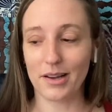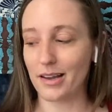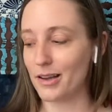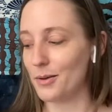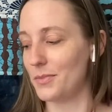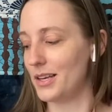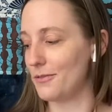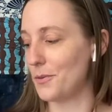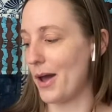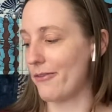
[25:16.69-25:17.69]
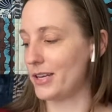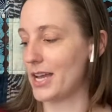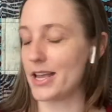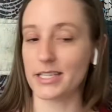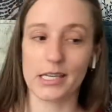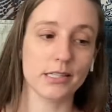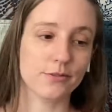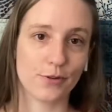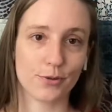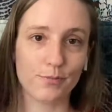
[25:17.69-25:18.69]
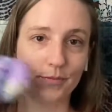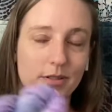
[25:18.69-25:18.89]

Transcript: Um, and if you have any ideas for